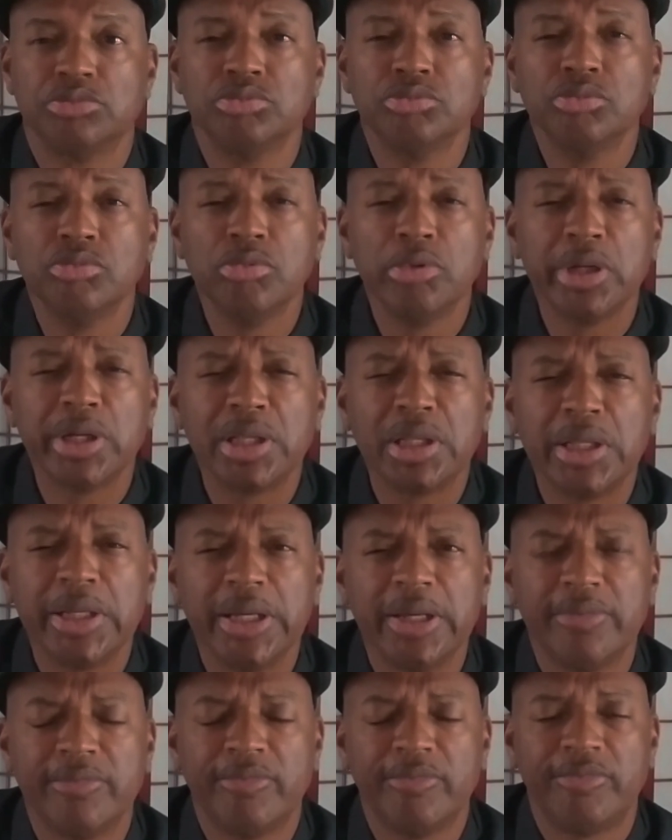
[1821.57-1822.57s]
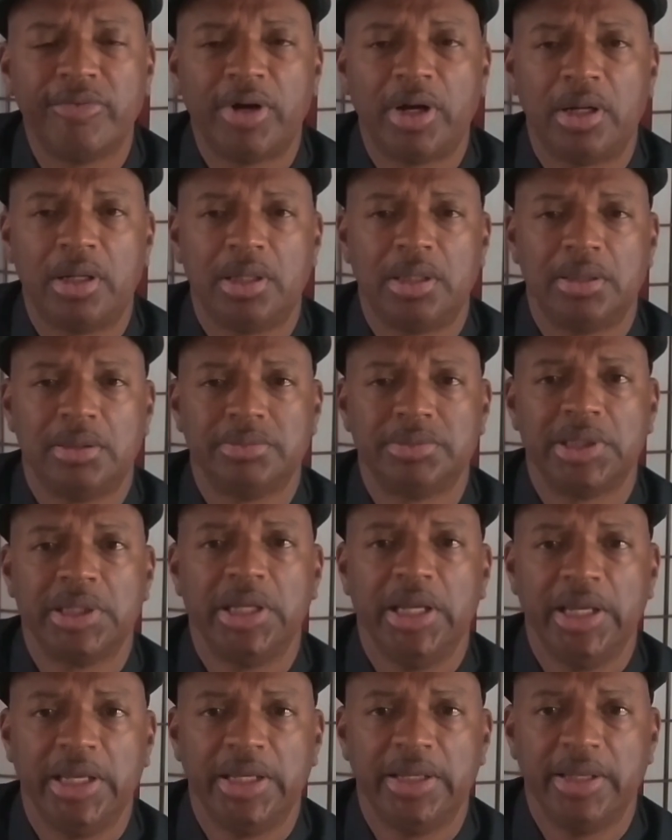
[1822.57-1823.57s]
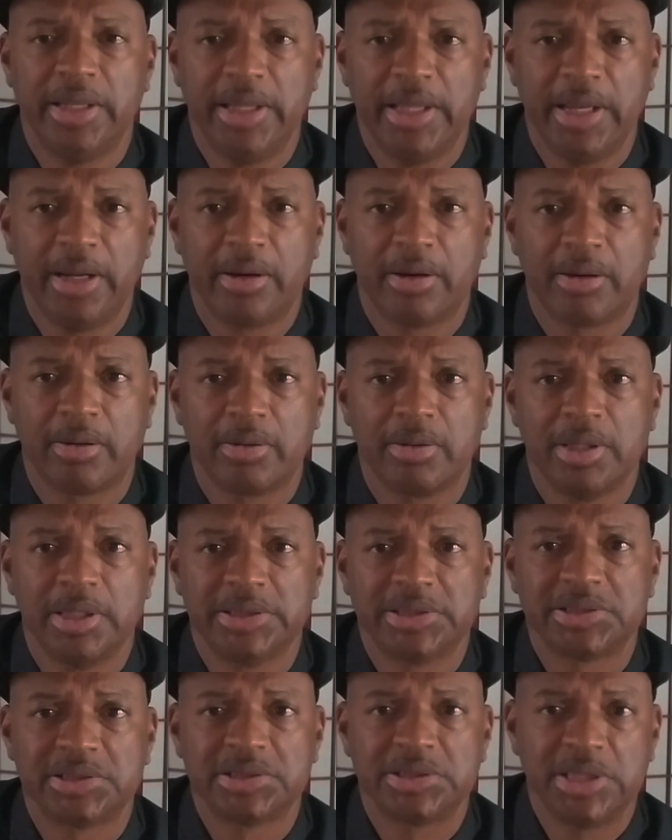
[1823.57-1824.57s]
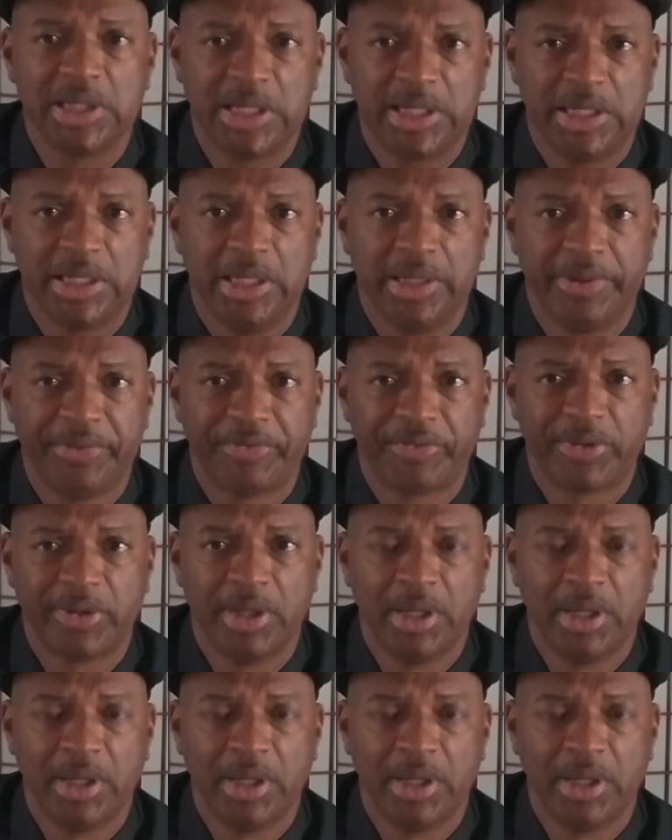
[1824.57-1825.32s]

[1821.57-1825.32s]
really involved in their studies.